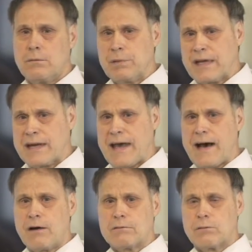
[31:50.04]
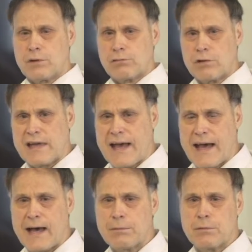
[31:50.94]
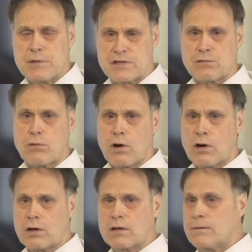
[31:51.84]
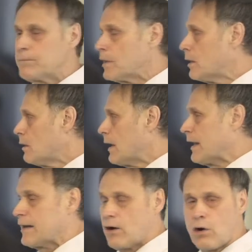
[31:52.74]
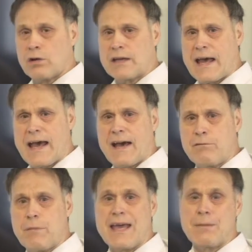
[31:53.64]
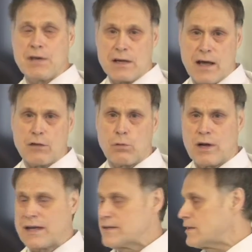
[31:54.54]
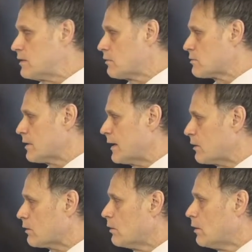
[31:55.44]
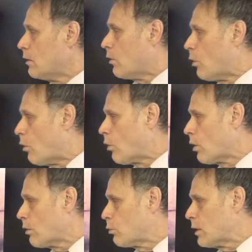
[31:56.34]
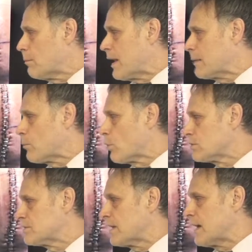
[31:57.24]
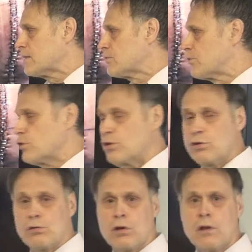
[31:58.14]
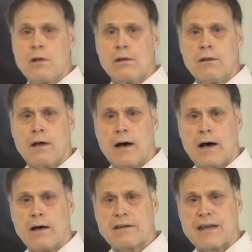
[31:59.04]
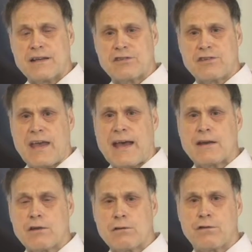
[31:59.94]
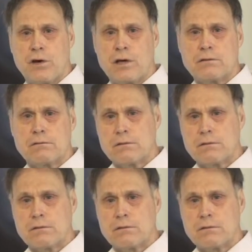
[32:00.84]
being out with rehab and missed work, and only to have maybe another one 18 years later? Or would it make more sense to get a scan of your foot,